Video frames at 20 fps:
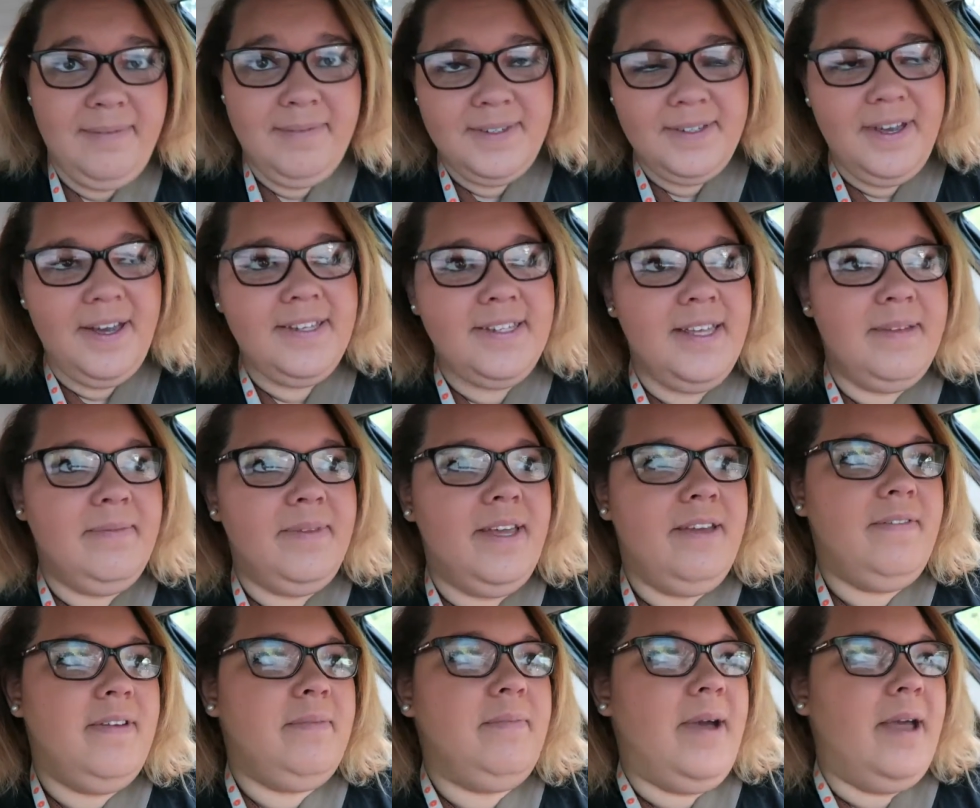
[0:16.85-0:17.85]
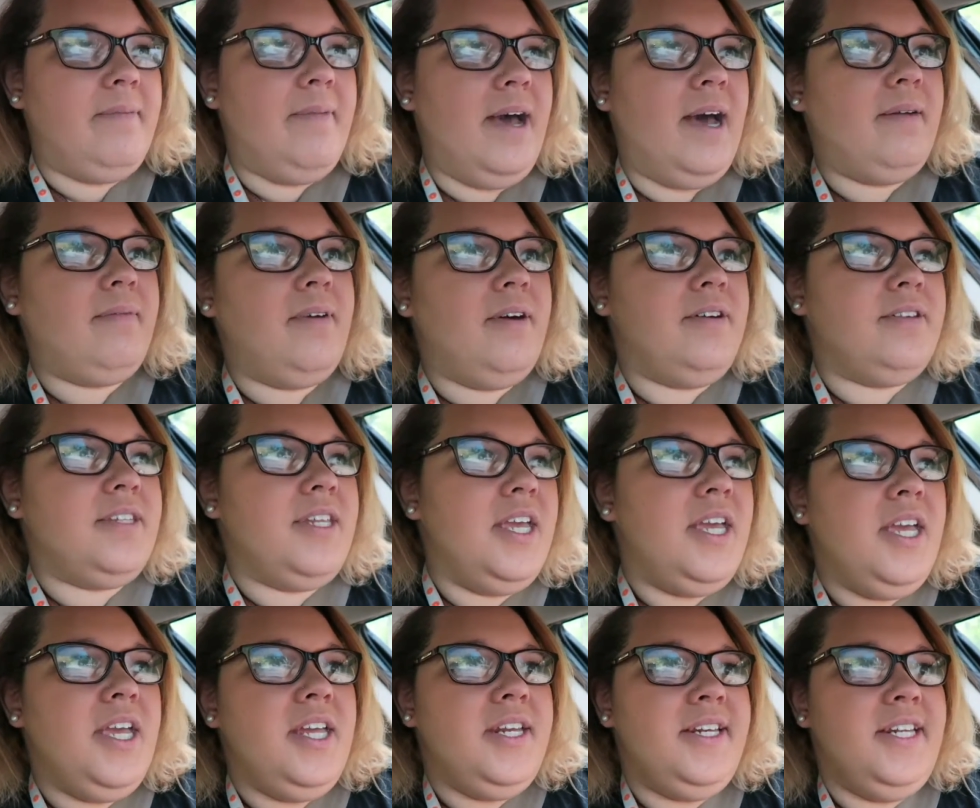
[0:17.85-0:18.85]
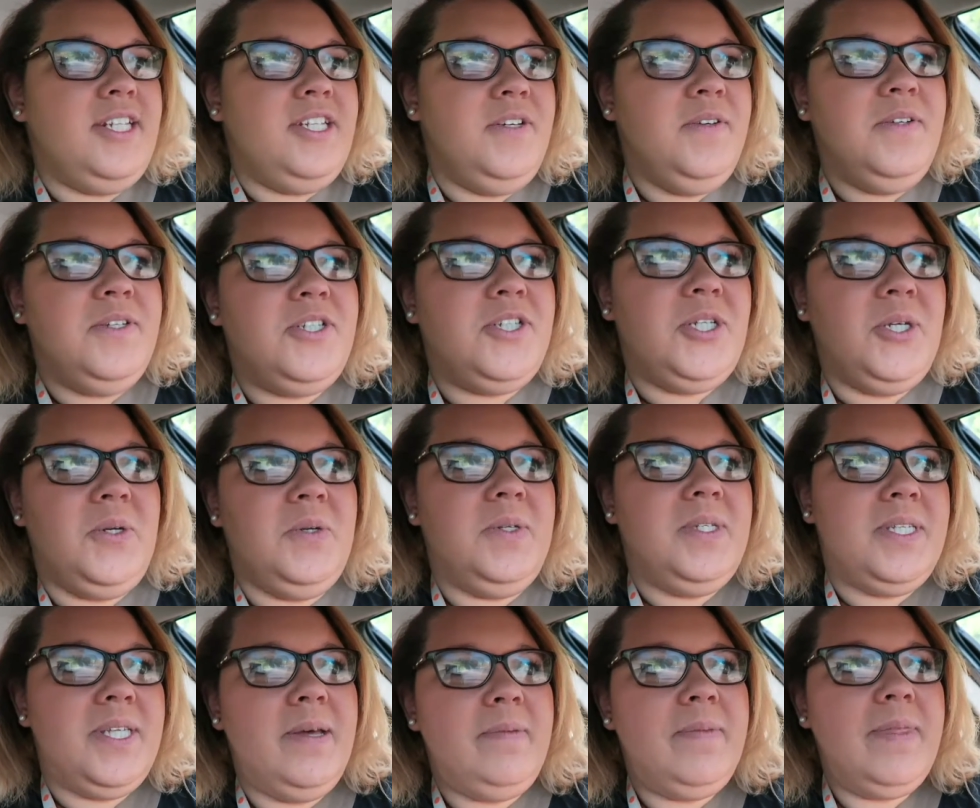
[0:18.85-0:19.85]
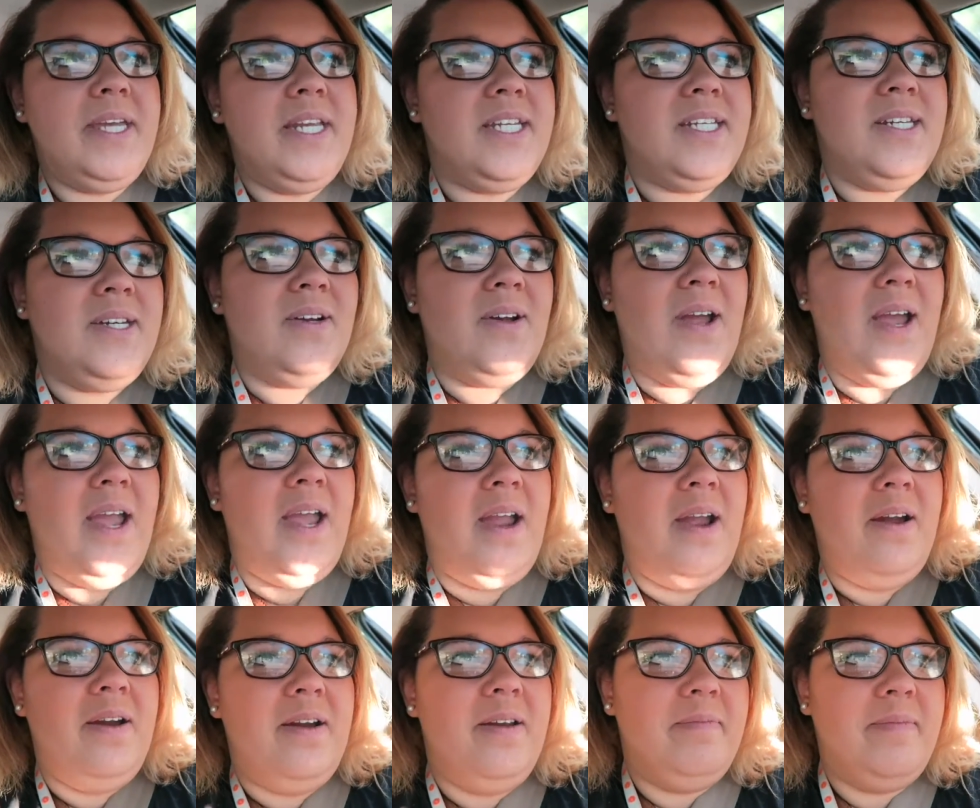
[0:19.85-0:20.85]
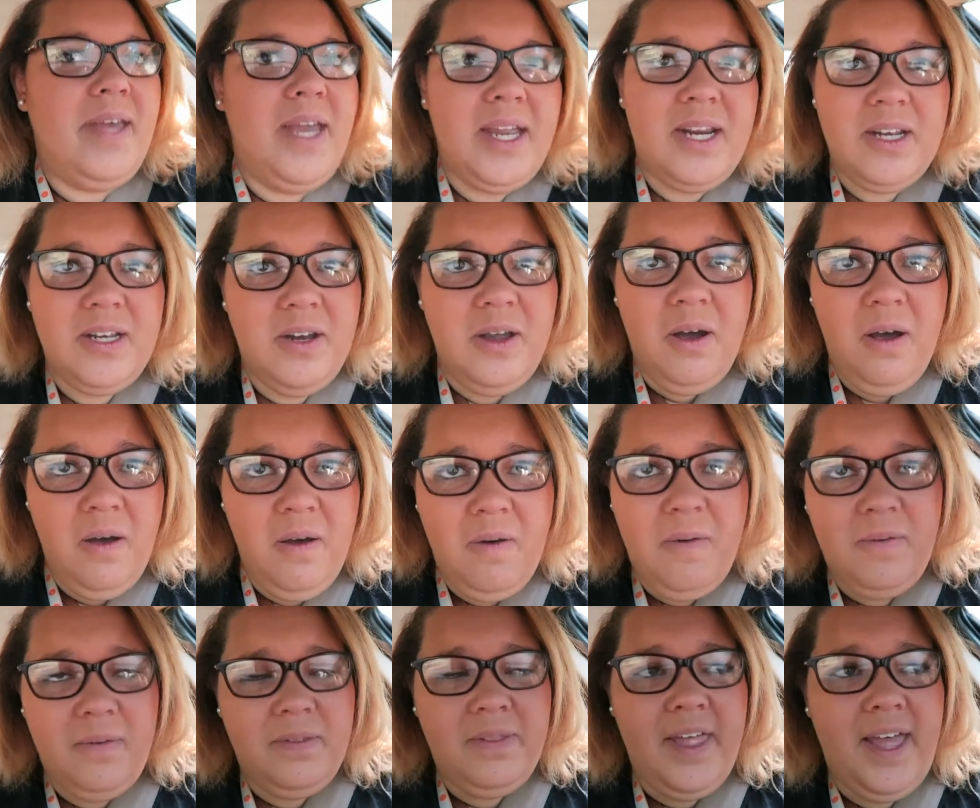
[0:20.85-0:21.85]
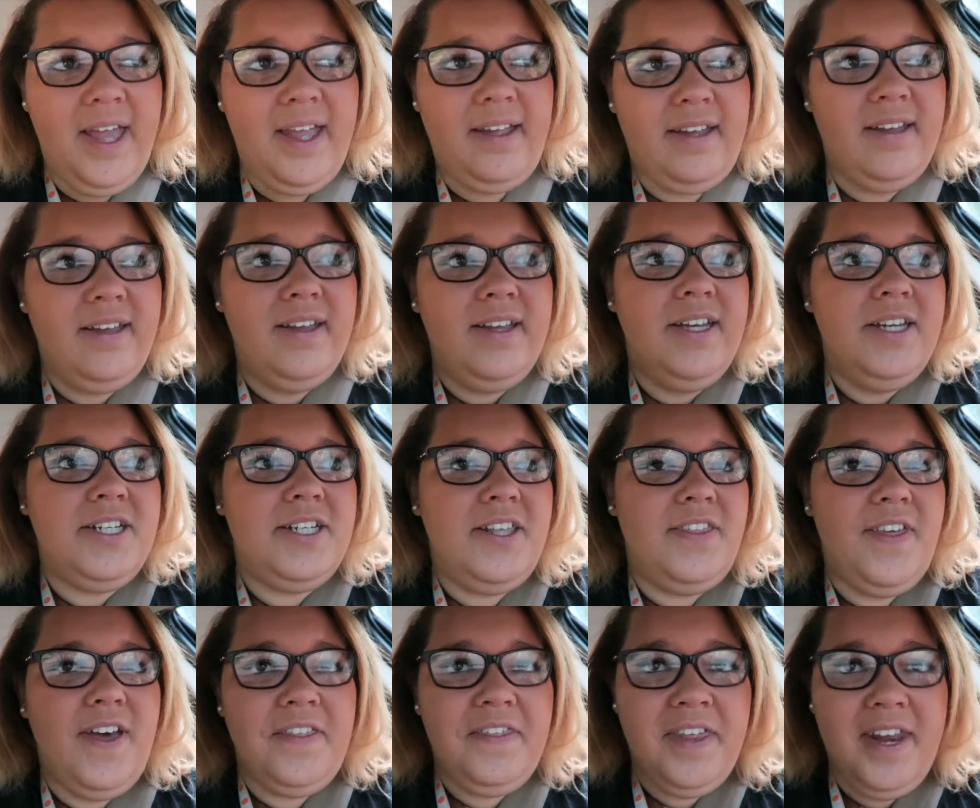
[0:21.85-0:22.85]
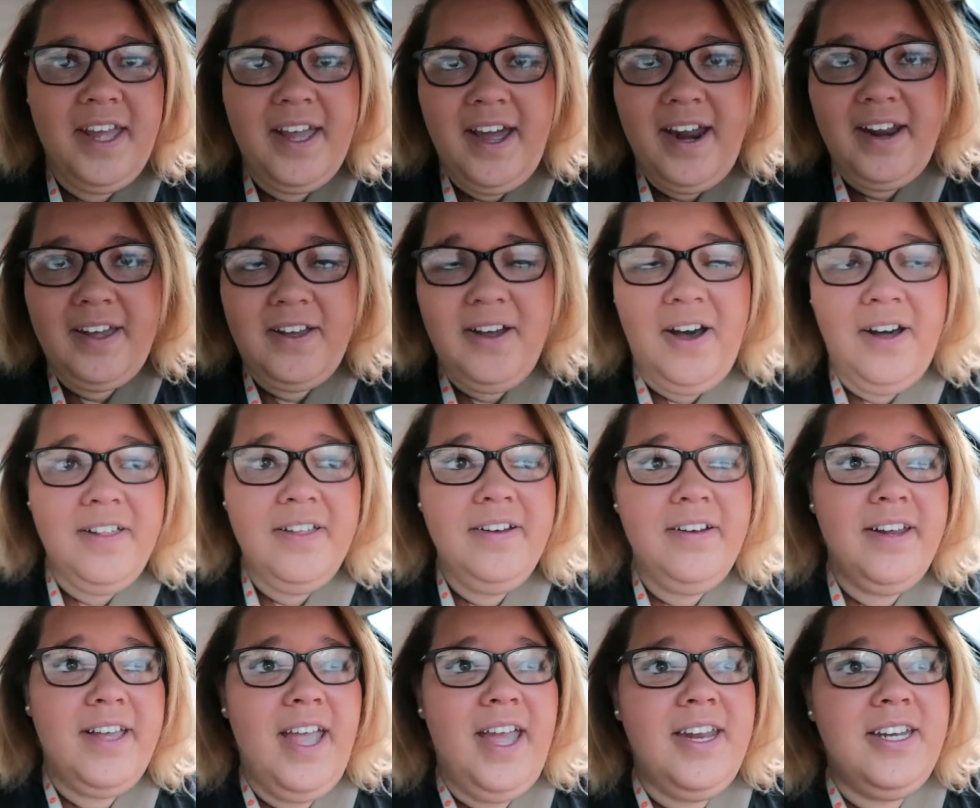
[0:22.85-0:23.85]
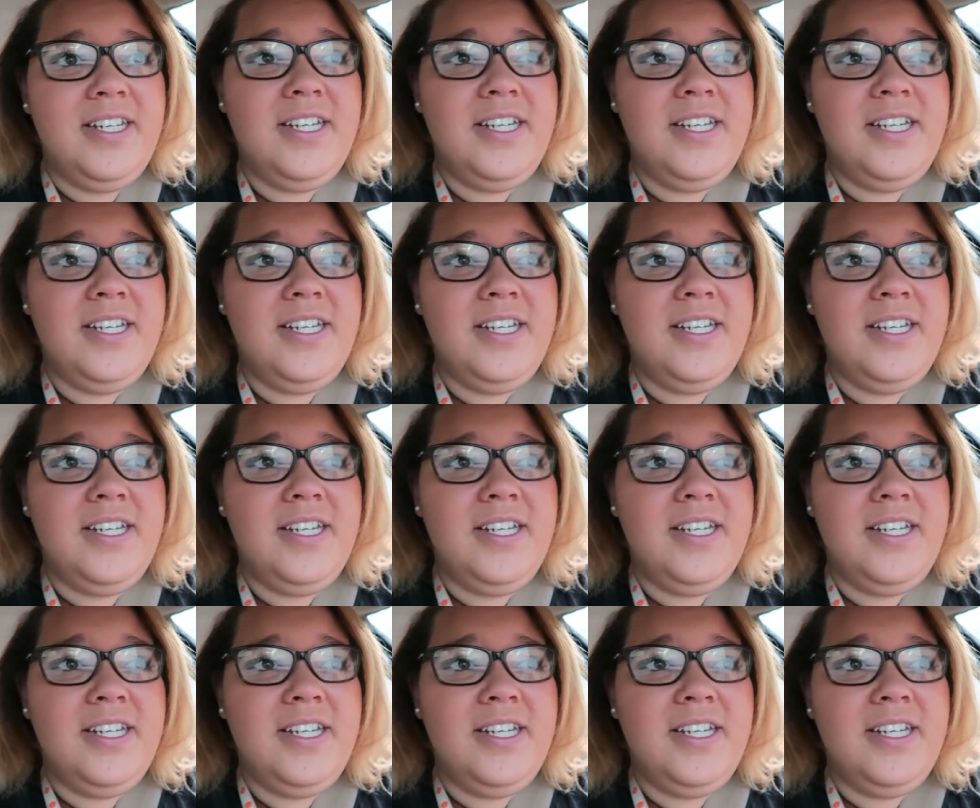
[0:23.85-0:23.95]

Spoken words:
So as I'm leaving, my mom goes, "Did you do something to your hair?" And I'm like, "No." Like, she thought that I got it colored again.